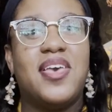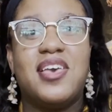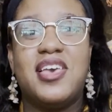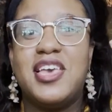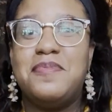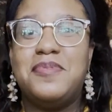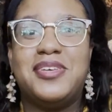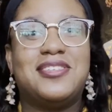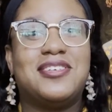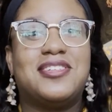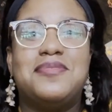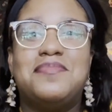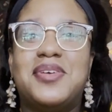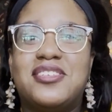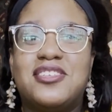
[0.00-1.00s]

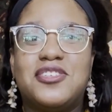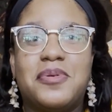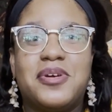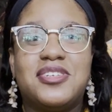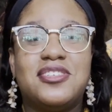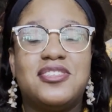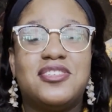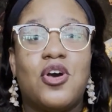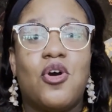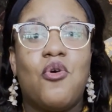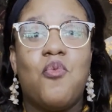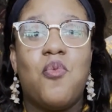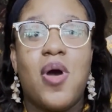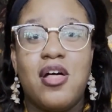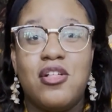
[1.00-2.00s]
basically makes his presence
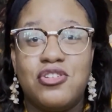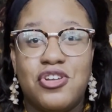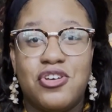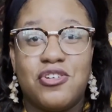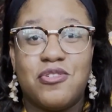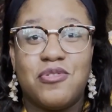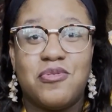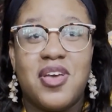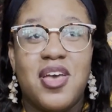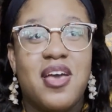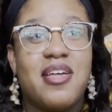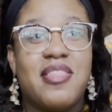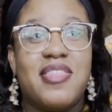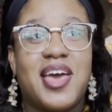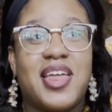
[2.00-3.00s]
well known,
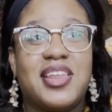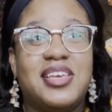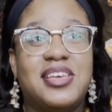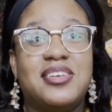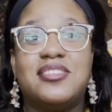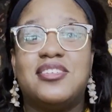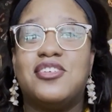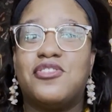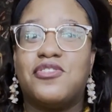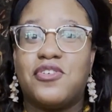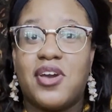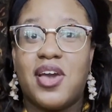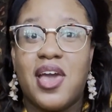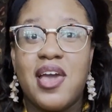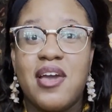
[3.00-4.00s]
that he is here for
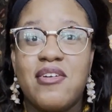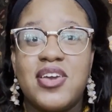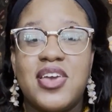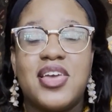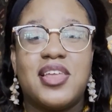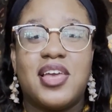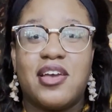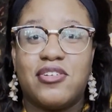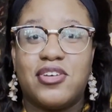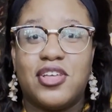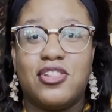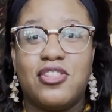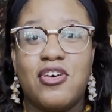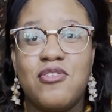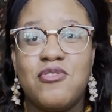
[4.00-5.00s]
Harry and Harry
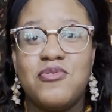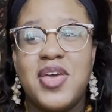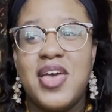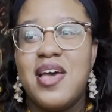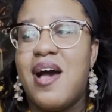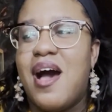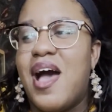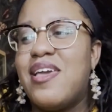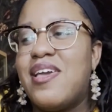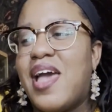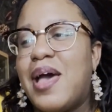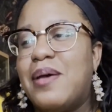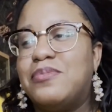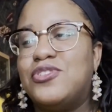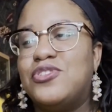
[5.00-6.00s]
alone. I
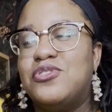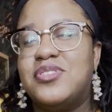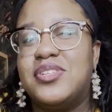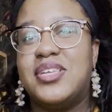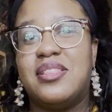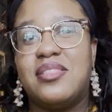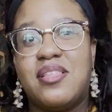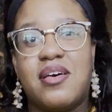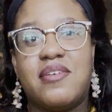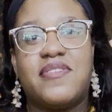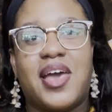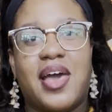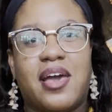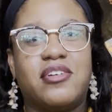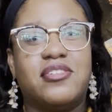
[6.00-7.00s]
absolutely love
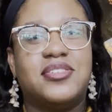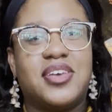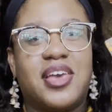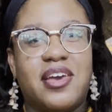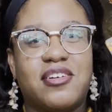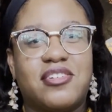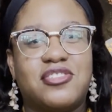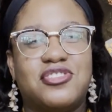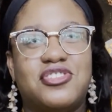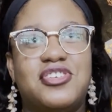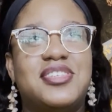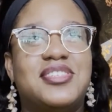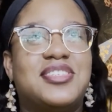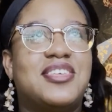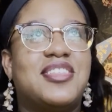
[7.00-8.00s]
Hagrid's character. You
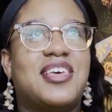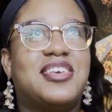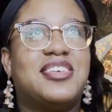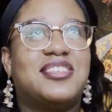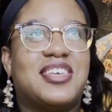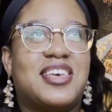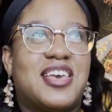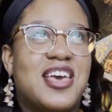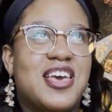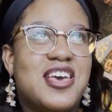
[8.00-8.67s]
can see that he's like,